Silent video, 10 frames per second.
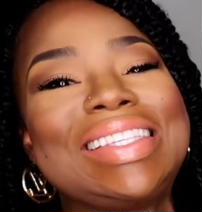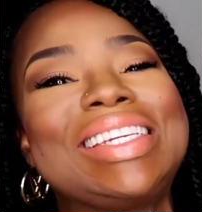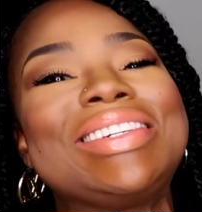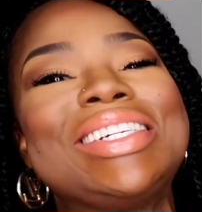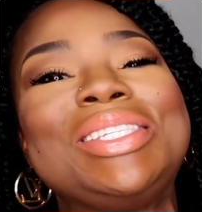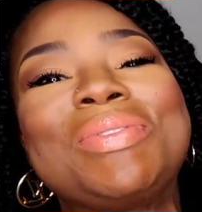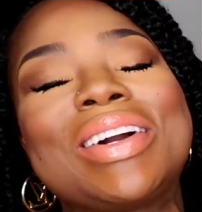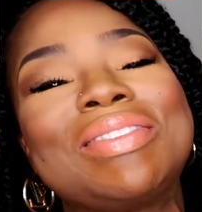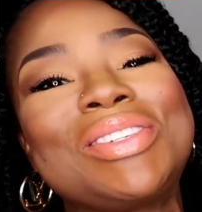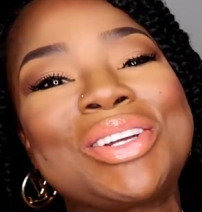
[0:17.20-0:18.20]
series
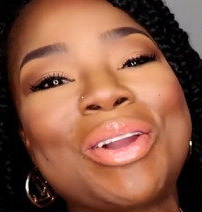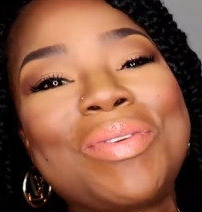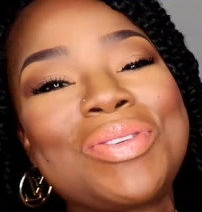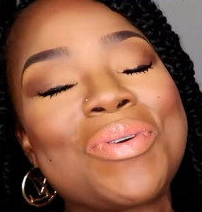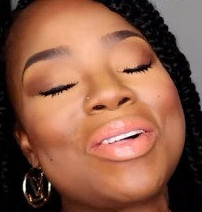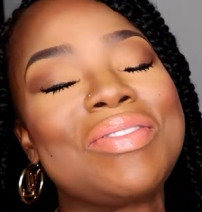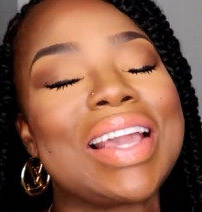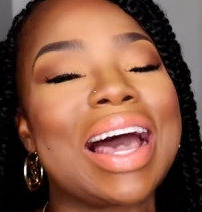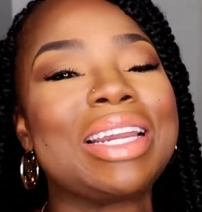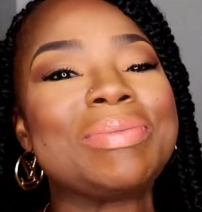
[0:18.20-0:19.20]
where I'm sharing with you all of
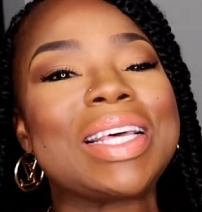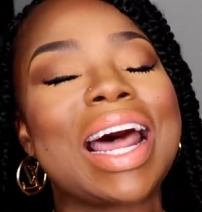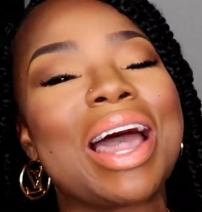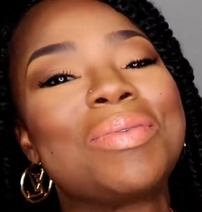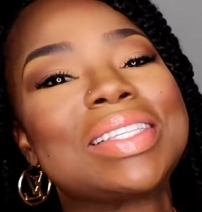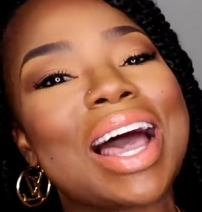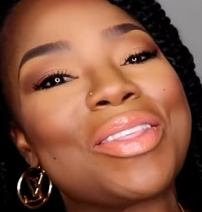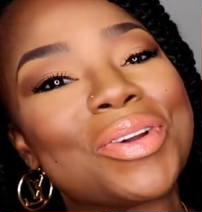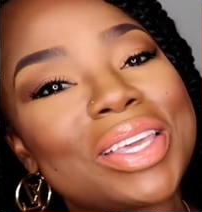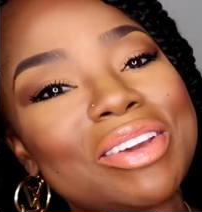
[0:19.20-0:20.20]
the items that I was
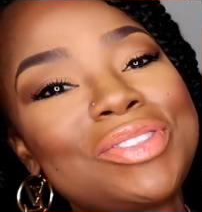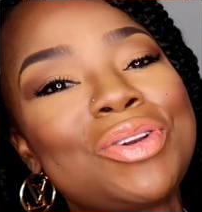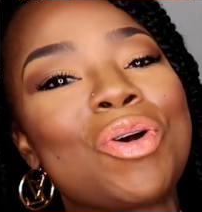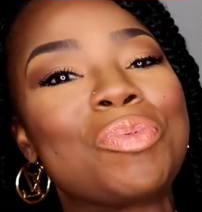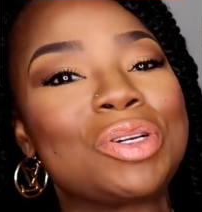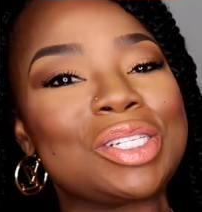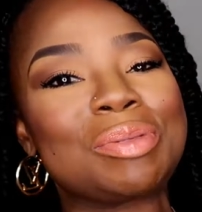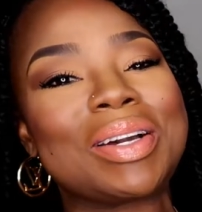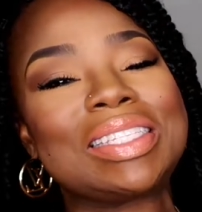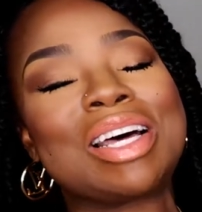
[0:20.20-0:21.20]
either gifted or
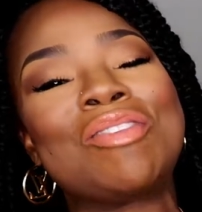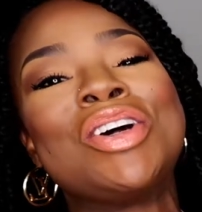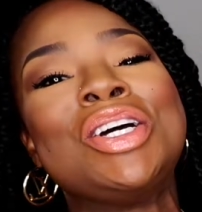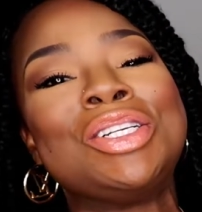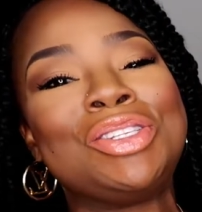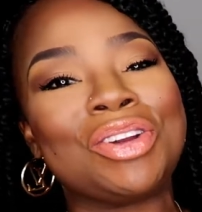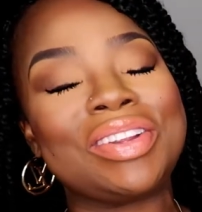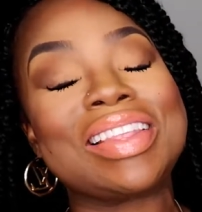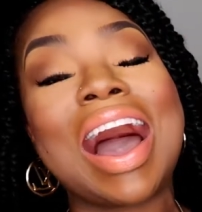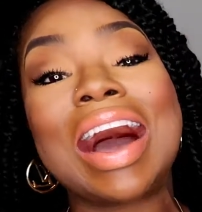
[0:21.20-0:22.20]
purchased myself
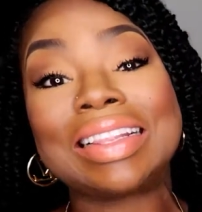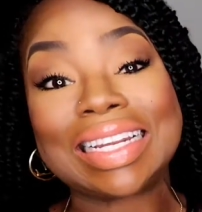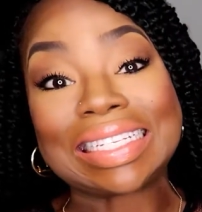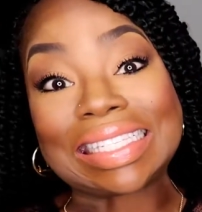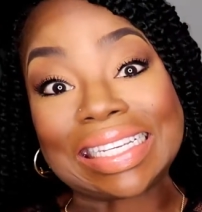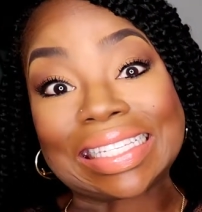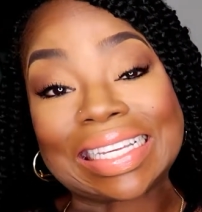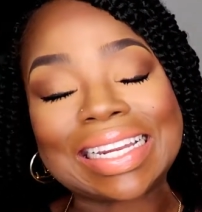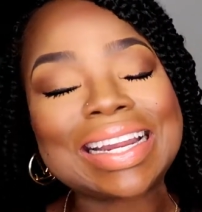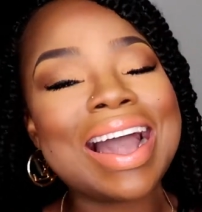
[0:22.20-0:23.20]
during the holiday
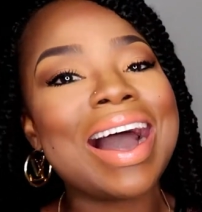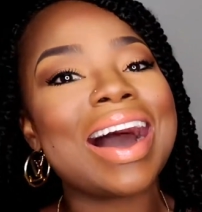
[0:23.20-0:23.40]
season.